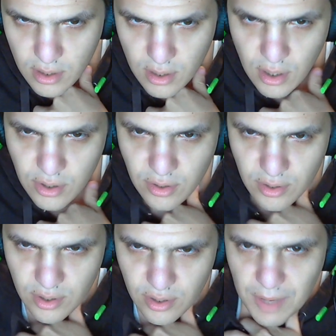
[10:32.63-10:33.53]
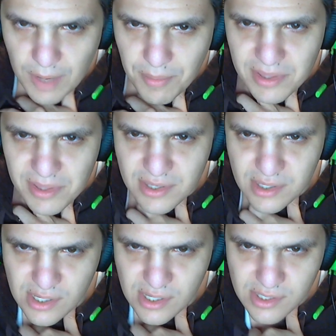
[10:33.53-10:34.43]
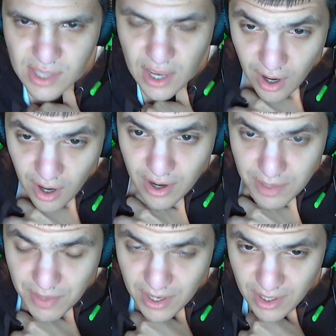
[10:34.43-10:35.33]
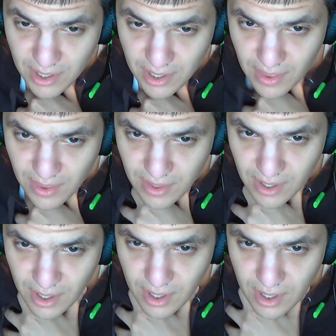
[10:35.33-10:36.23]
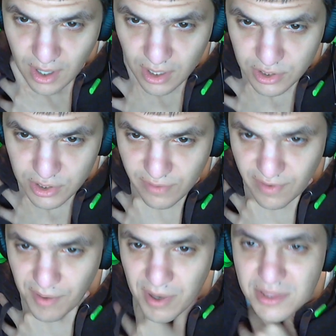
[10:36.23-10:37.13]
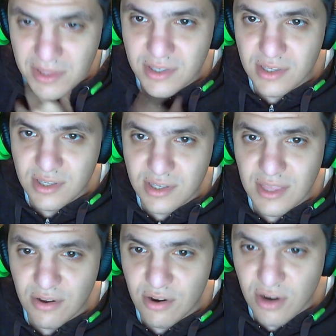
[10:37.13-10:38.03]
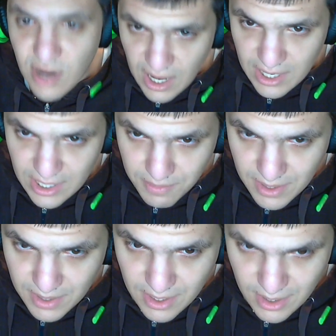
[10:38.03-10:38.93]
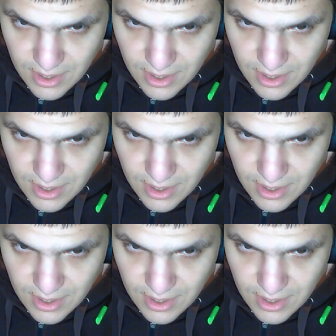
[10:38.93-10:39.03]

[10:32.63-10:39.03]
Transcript: no, the null hypothesis is they are independent, and then the alternative hypothesis is that they're not independent.